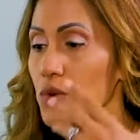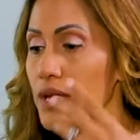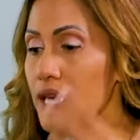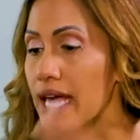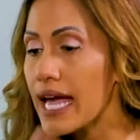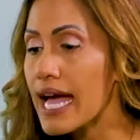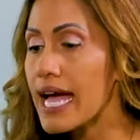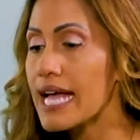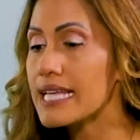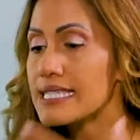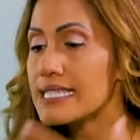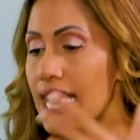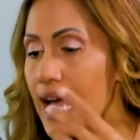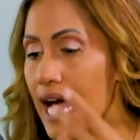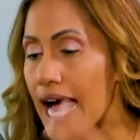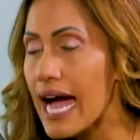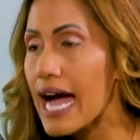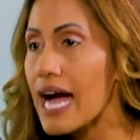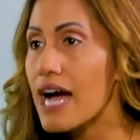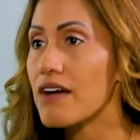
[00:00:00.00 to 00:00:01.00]
can't
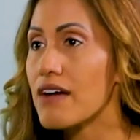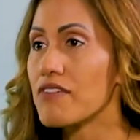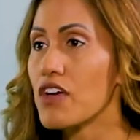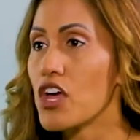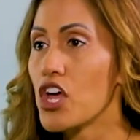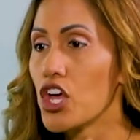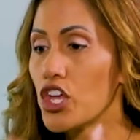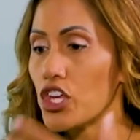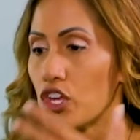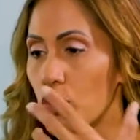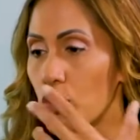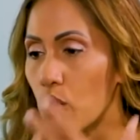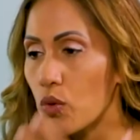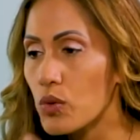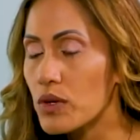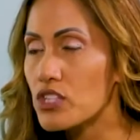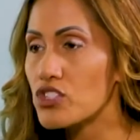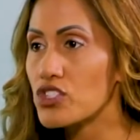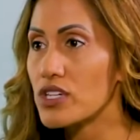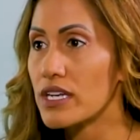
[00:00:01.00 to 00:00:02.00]
have your
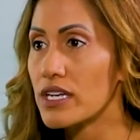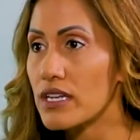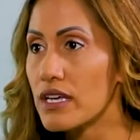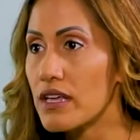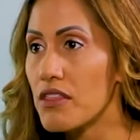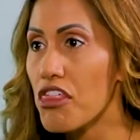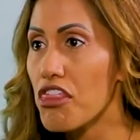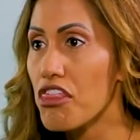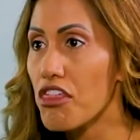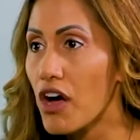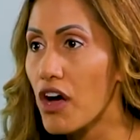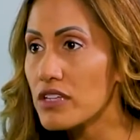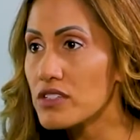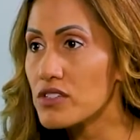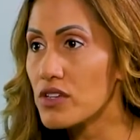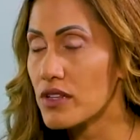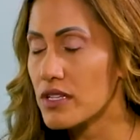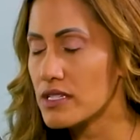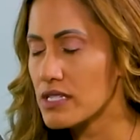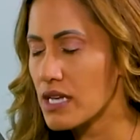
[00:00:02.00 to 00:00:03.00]
own agenda and thoughts
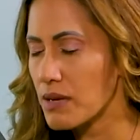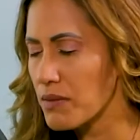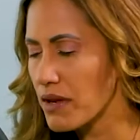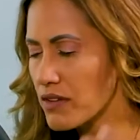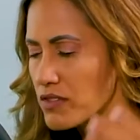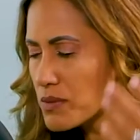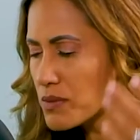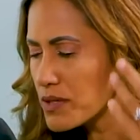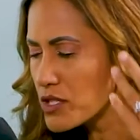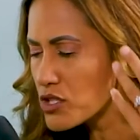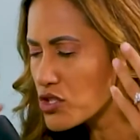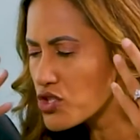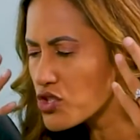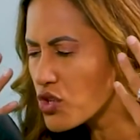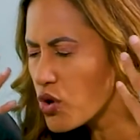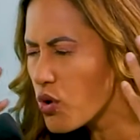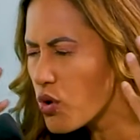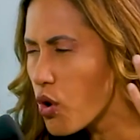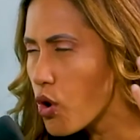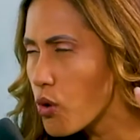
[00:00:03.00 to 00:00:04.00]
all the time. You have to be
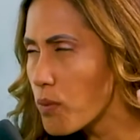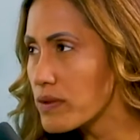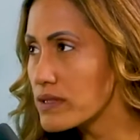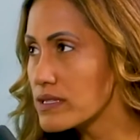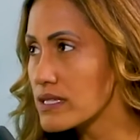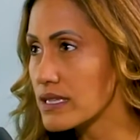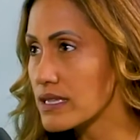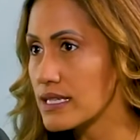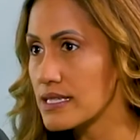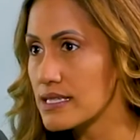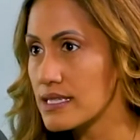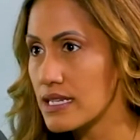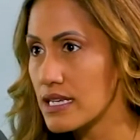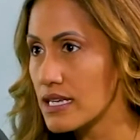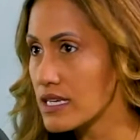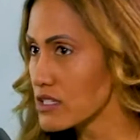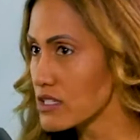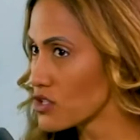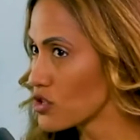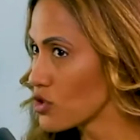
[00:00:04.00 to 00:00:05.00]
so open to listening
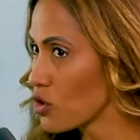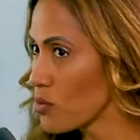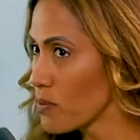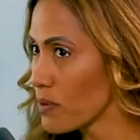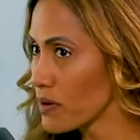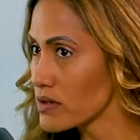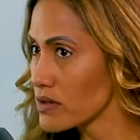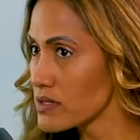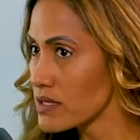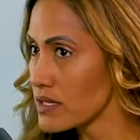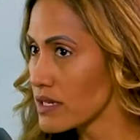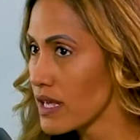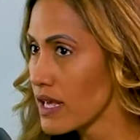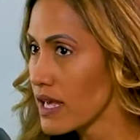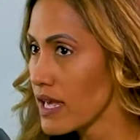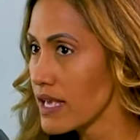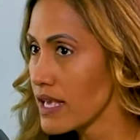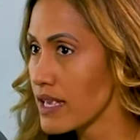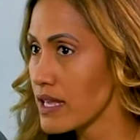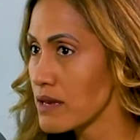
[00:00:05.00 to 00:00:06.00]
because no person
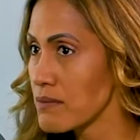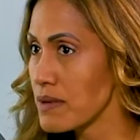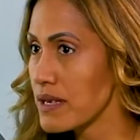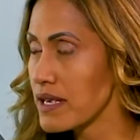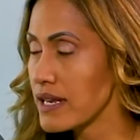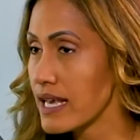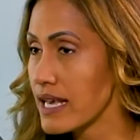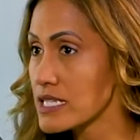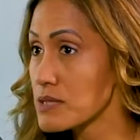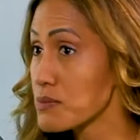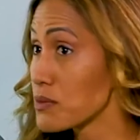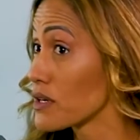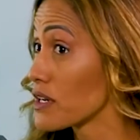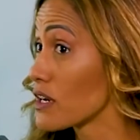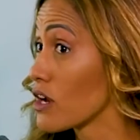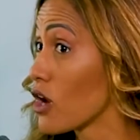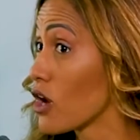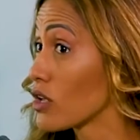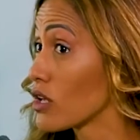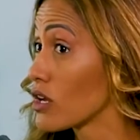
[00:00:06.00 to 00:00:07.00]
can be an expert in
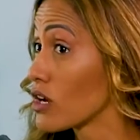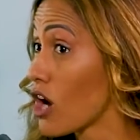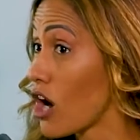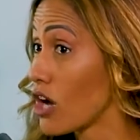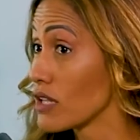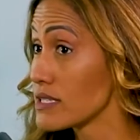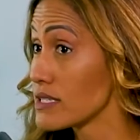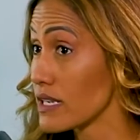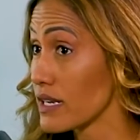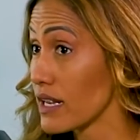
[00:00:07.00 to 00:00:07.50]
all content